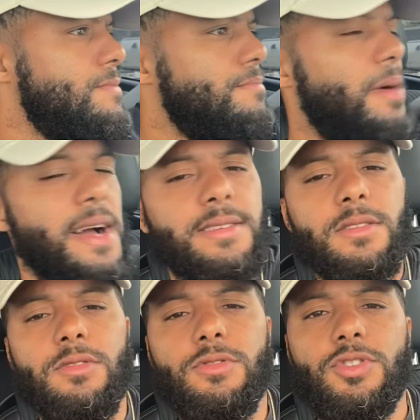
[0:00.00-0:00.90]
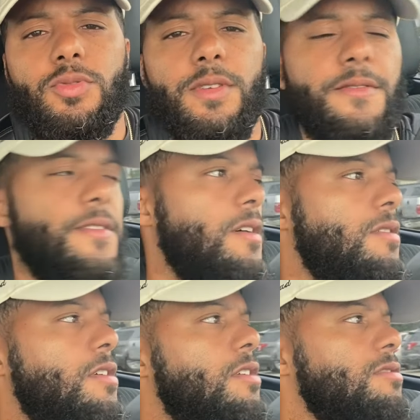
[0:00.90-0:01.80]
Boxing News
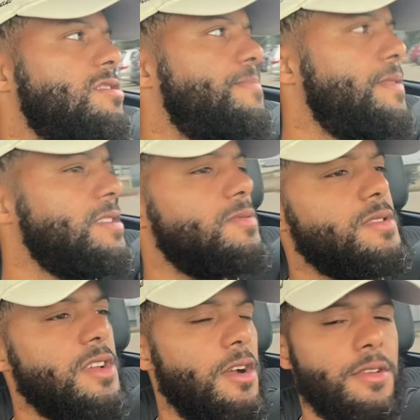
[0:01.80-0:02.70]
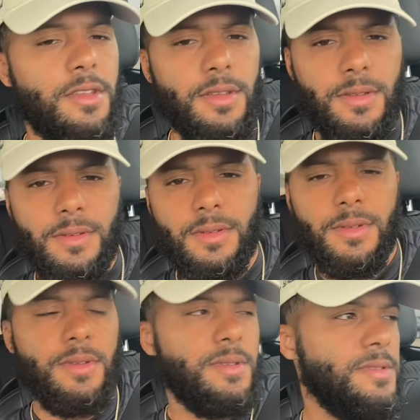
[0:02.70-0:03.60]
24. Errol Spence returning
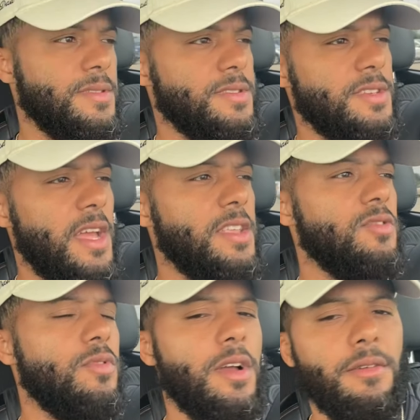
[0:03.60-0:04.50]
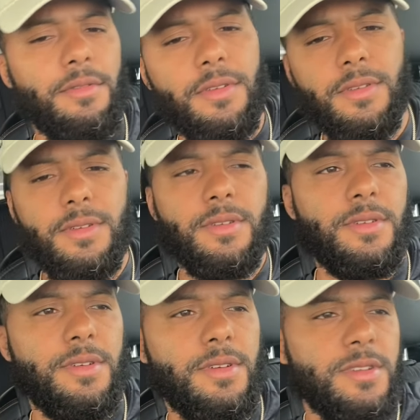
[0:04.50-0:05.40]
January
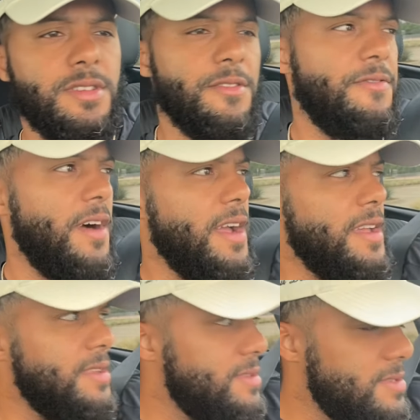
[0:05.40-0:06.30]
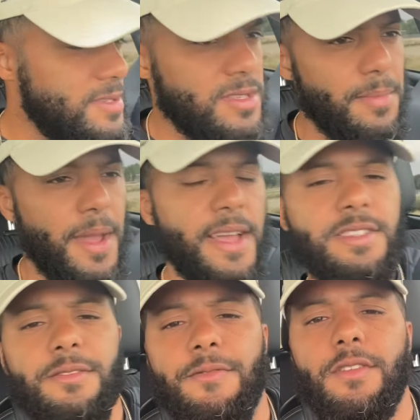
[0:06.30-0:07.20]
to fight
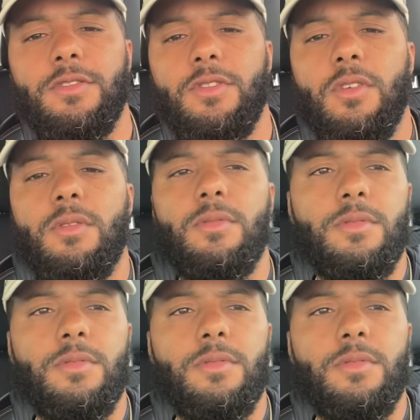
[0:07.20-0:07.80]
Sebastian Fundora